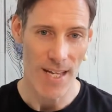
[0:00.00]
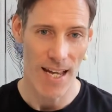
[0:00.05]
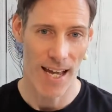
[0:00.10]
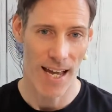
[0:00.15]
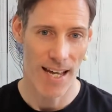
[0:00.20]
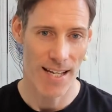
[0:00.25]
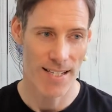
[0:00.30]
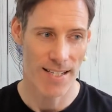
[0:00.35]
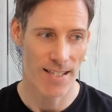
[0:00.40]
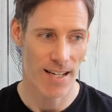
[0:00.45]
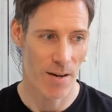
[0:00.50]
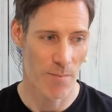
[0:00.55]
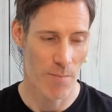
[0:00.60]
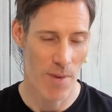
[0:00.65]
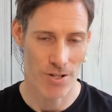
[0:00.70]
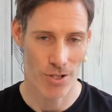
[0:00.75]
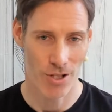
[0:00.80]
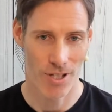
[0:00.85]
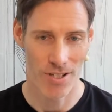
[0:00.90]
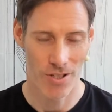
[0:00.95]
And I
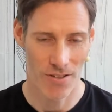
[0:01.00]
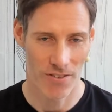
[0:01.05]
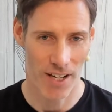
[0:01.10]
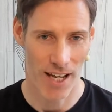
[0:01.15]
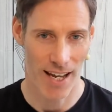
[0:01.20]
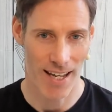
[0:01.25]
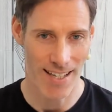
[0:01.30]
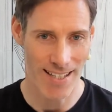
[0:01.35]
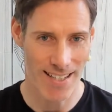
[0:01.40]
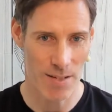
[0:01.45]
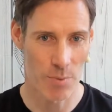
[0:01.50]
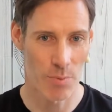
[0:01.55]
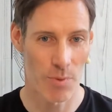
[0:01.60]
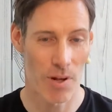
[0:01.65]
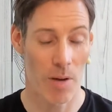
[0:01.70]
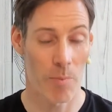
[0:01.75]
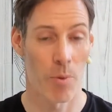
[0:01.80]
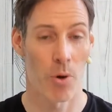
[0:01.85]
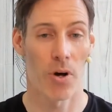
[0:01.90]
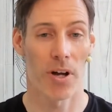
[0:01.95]
mentioned this the other day, it's
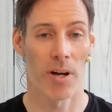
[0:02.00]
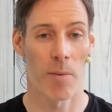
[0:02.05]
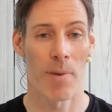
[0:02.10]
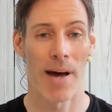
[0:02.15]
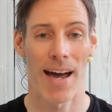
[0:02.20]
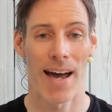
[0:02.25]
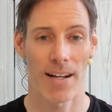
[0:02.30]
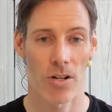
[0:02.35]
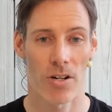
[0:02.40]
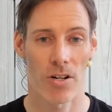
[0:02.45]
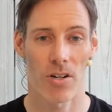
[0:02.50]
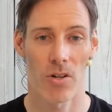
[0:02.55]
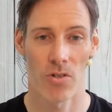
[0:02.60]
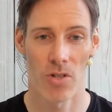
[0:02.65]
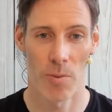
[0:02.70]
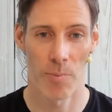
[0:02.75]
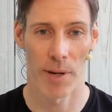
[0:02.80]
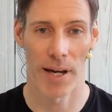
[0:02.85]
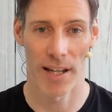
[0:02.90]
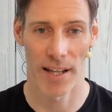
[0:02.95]
like putting a padlock on
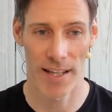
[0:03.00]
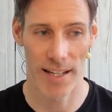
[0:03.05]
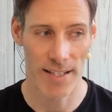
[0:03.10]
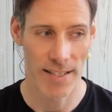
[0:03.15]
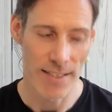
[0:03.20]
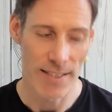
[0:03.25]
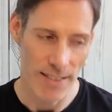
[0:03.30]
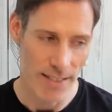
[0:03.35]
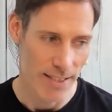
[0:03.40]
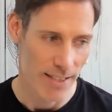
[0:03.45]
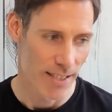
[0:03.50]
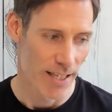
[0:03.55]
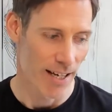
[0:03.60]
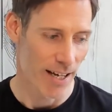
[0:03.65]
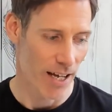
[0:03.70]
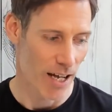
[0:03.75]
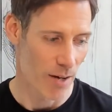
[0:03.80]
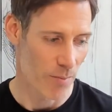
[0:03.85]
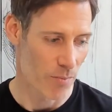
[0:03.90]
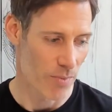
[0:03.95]
your belly.
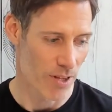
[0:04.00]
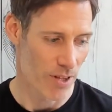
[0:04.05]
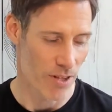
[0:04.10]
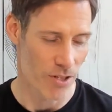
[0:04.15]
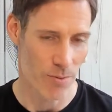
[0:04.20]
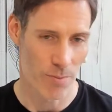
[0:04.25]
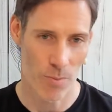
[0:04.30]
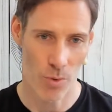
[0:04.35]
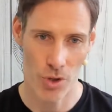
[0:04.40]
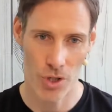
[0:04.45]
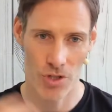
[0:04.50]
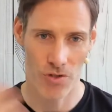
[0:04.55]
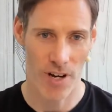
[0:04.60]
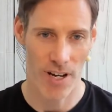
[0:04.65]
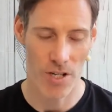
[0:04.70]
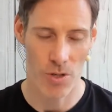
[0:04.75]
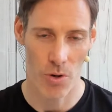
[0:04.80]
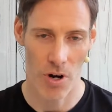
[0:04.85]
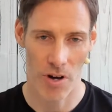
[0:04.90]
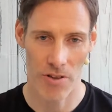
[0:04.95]
The more
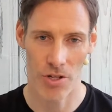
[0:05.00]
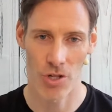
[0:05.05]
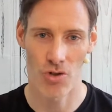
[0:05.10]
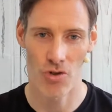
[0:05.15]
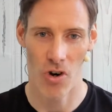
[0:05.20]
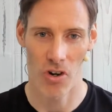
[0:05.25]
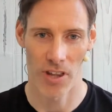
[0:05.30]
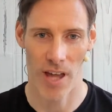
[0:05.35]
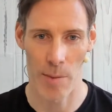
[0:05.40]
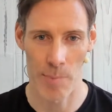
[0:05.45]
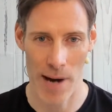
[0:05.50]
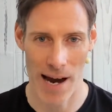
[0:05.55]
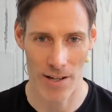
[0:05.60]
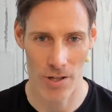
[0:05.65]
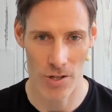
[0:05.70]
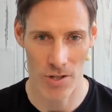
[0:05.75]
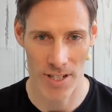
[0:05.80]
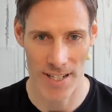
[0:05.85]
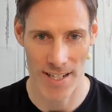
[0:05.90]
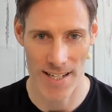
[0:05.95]
stressed you are, the stronger that
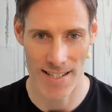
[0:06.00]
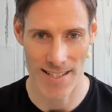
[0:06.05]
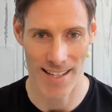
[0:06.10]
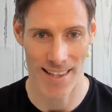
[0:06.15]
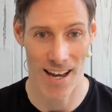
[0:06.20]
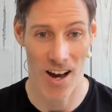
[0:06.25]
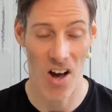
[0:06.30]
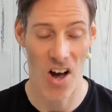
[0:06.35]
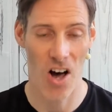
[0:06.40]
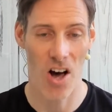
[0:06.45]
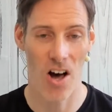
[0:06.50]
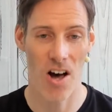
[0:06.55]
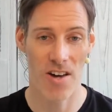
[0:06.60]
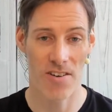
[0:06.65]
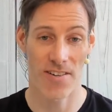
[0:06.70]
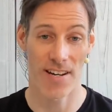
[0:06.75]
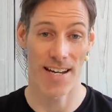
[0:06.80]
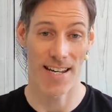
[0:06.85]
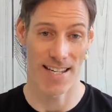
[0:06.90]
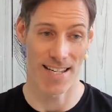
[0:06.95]
padlock is, and the
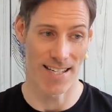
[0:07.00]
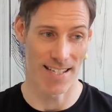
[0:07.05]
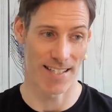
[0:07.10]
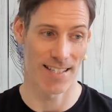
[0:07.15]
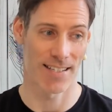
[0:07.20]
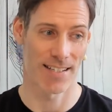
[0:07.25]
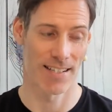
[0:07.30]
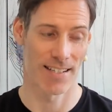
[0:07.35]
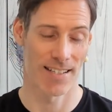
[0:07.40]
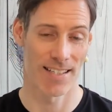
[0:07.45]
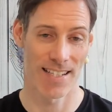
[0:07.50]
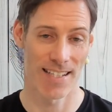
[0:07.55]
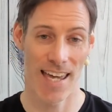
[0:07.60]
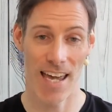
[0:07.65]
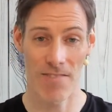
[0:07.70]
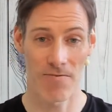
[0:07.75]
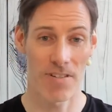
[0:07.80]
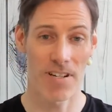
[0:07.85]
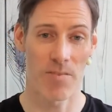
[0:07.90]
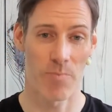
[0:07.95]
harder it is to
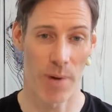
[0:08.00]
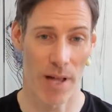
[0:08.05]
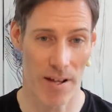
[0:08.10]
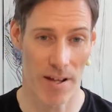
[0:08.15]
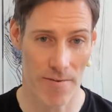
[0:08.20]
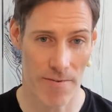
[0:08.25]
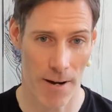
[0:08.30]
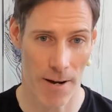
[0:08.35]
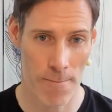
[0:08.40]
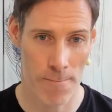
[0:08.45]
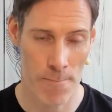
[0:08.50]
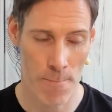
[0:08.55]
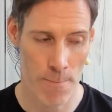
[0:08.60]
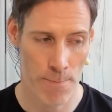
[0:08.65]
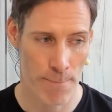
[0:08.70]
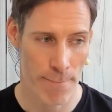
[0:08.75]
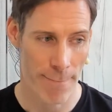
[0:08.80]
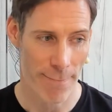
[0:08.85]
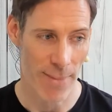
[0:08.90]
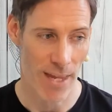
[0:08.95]
get rid of belly fat.
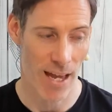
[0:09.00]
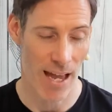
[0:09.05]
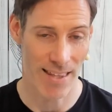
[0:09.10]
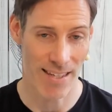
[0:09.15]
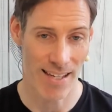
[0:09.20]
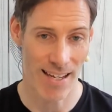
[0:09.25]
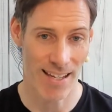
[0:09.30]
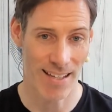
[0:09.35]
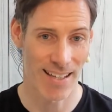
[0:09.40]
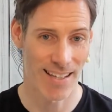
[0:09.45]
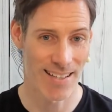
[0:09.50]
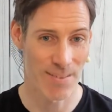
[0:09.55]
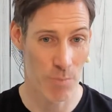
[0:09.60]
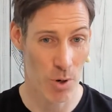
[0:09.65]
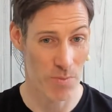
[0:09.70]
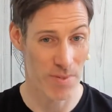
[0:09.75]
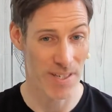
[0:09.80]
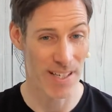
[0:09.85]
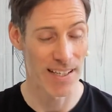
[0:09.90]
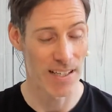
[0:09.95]
And it
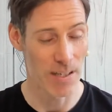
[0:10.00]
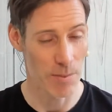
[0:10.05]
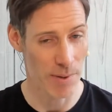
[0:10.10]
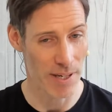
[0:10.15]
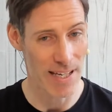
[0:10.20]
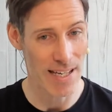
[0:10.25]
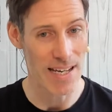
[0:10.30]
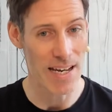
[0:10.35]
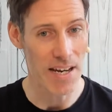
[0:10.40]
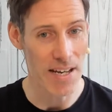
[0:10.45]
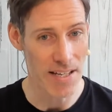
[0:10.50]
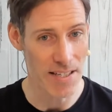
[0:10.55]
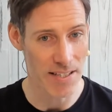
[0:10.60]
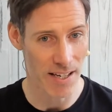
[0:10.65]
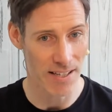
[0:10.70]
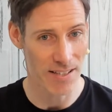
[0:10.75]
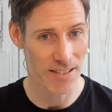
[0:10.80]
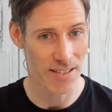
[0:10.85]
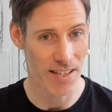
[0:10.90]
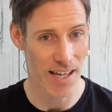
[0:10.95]
becomes a little bit
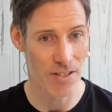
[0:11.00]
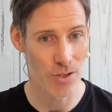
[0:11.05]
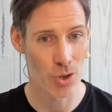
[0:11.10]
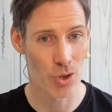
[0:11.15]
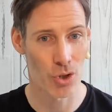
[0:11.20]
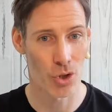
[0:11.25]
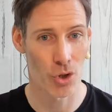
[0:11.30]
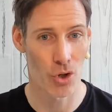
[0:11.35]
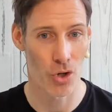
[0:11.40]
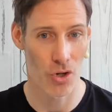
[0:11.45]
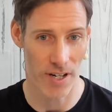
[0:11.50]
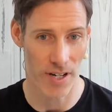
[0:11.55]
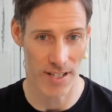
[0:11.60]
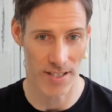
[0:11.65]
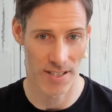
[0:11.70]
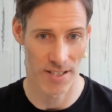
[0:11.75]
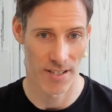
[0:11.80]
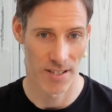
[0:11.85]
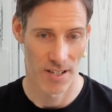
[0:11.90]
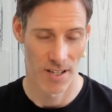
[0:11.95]
easier to then store
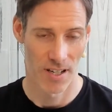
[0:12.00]
it.